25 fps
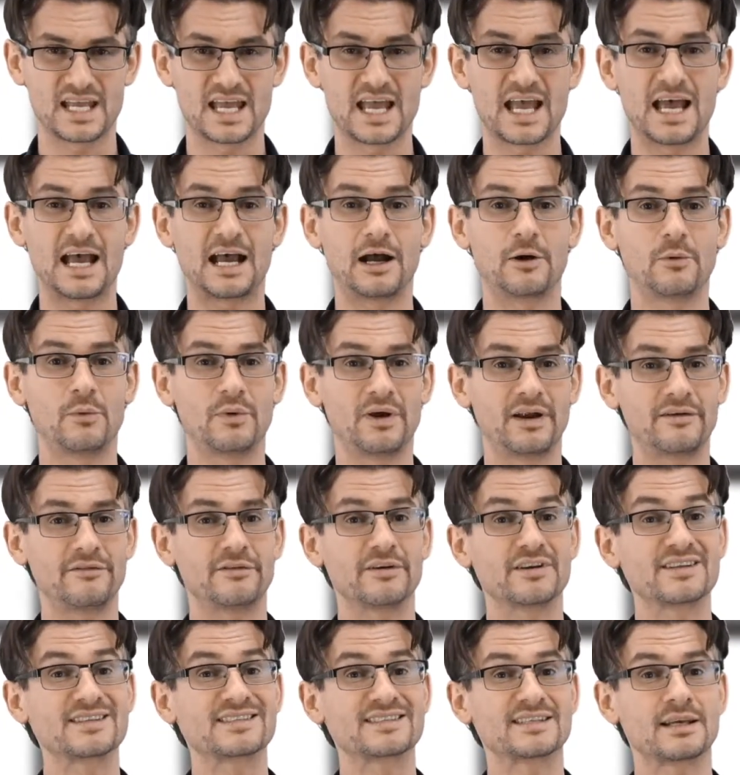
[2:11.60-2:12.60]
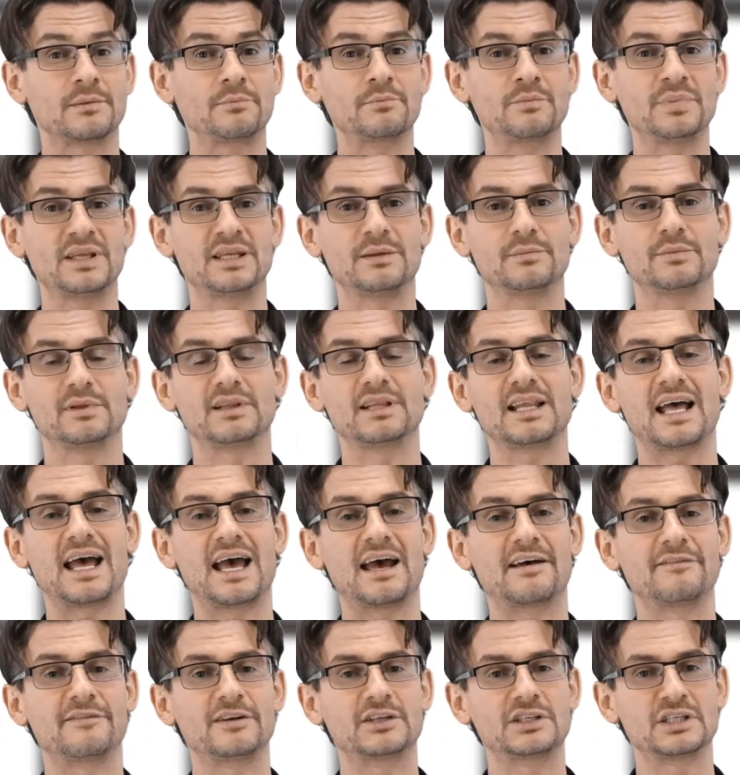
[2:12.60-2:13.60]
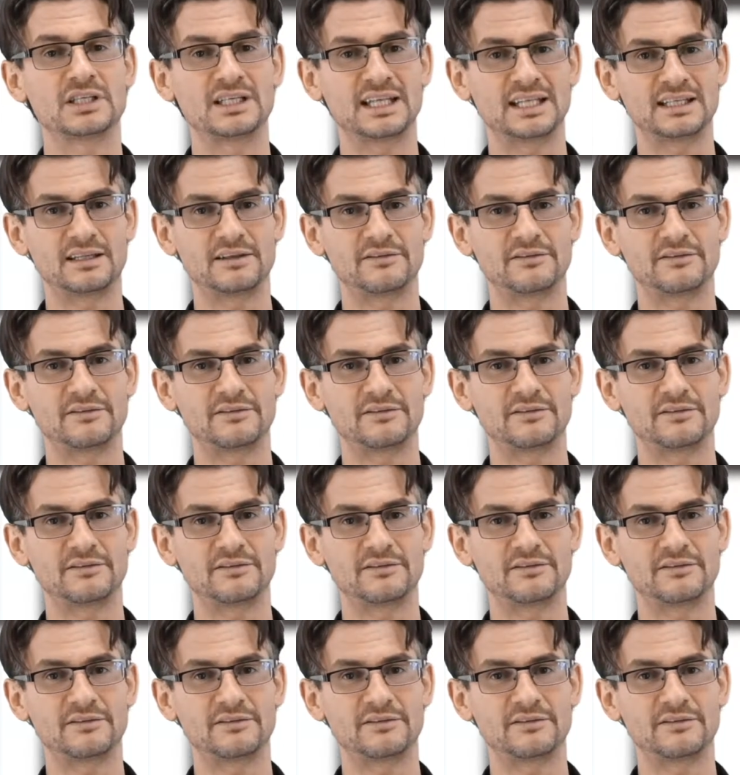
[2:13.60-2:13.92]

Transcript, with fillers: However, some people have a genetic